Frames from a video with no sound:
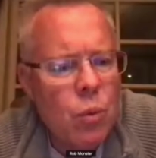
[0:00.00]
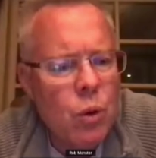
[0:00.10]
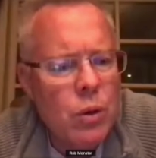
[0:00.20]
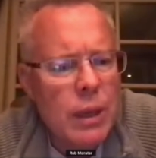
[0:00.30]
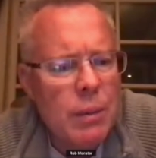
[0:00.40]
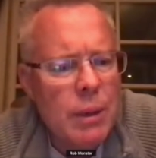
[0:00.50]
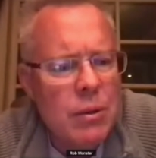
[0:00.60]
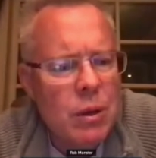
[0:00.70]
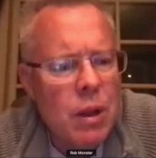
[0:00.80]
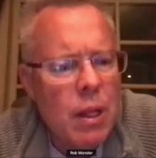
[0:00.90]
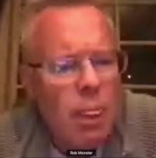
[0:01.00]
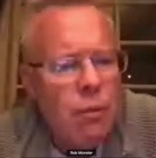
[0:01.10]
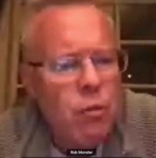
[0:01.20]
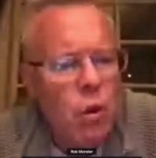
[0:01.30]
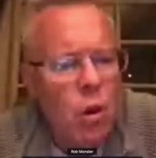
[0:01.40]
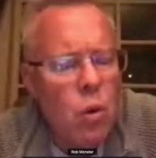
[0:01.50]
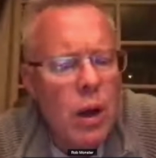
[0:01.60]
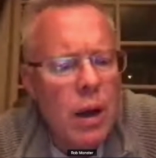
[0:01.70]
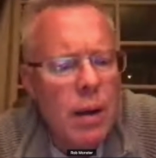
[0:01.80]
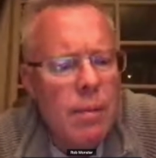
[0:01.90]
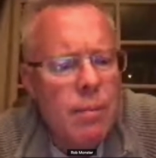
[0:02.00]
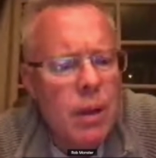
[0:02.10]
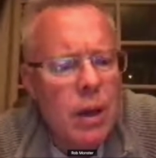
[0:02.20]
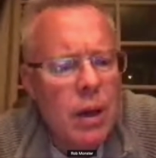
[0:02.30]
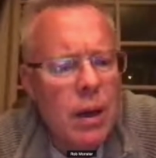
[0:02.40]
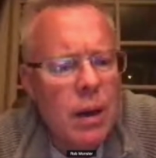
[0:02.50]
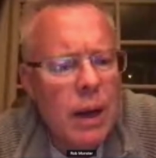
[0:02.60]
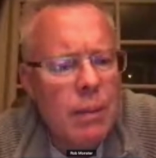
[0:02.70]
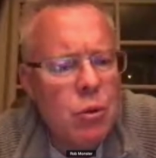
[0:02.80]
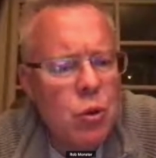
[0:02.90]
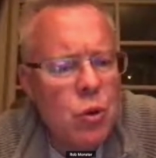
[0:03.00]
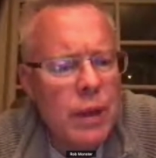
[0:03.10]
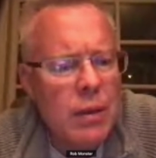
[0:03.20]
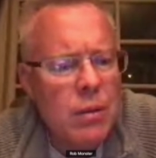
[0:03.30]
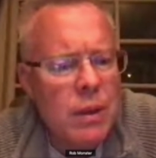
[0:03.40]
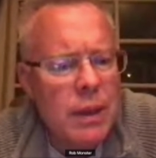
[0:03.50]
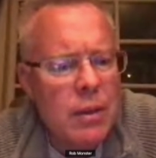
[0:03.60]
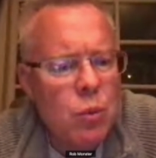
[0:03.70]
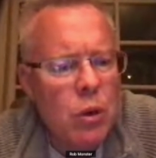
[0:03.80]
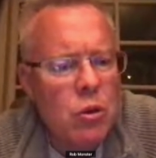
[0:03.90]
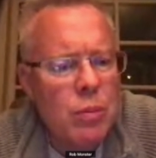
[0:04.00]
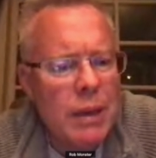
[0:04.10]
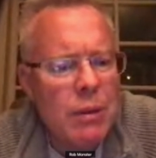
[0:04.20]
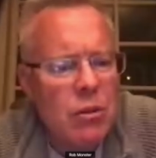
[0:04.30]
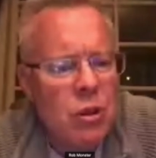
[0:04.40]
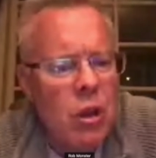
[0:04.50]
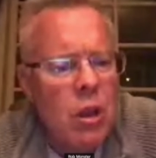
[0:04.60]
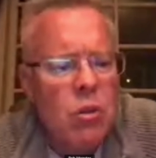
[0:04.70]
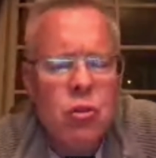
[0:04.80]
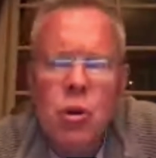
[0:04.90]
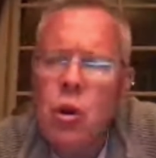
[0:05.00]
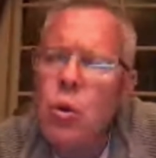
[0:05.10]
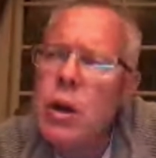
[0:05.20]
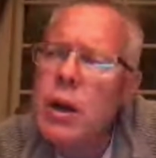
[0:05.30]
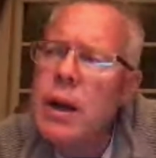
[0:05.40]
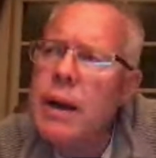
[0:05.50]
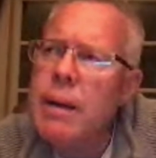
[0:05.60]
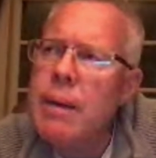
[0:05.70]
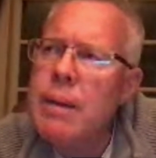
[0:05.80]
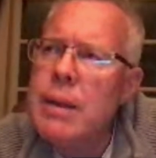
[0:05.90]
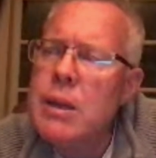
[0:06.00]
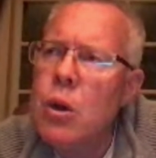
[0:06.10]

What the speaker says: What demon? So I'm good. That's the case. What domain registration? So I